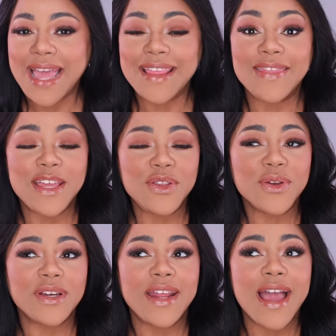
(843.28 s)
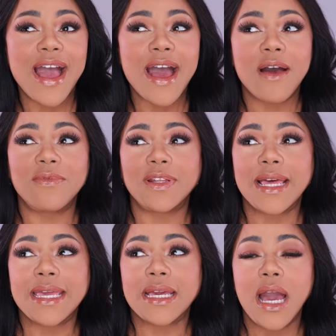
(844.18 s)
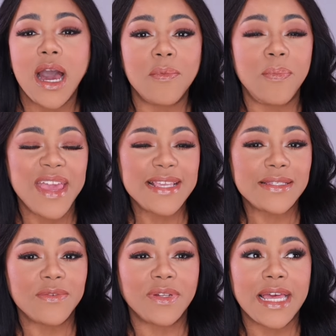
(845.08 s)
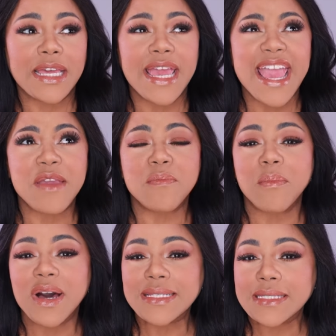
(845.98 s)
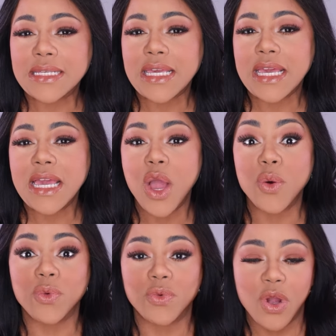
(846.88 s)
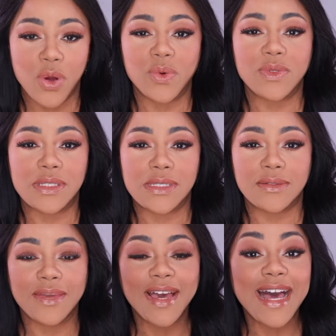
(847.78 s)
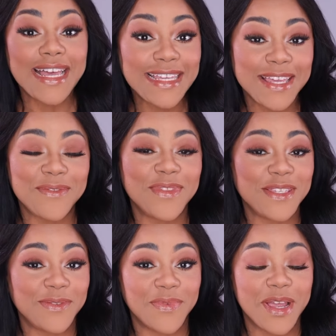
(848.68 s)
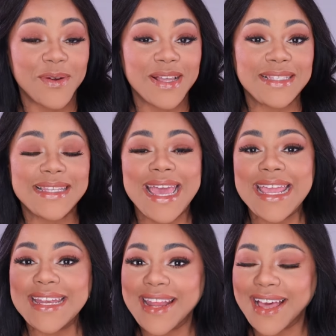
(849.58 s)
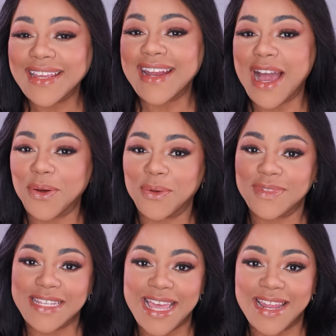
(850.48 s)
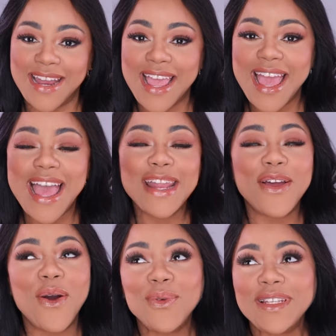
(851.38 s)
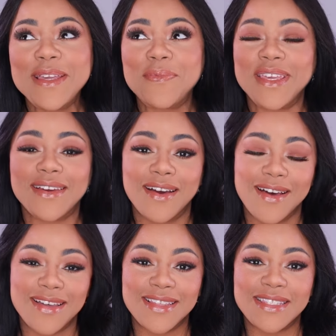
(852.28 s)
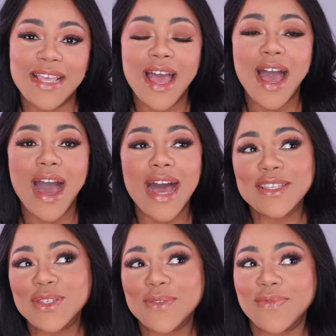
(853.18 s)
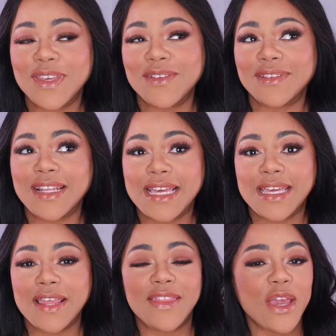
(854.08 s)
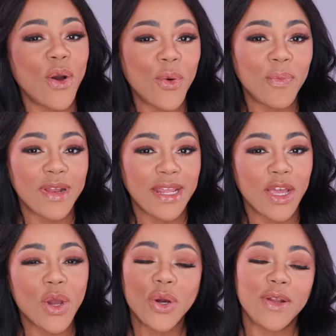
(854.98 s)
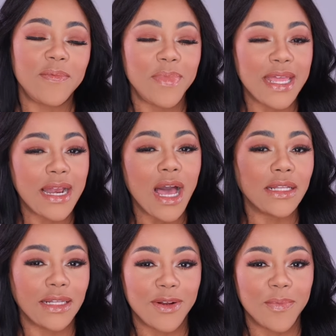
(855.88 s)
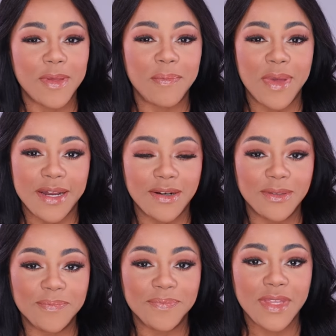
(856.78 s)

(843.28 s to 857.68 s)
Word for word: And then you're gonna have like a base of like a musky rose. I give this fragrance a 9 out of 10 and only because I just feel like the opening could have been a little bit better.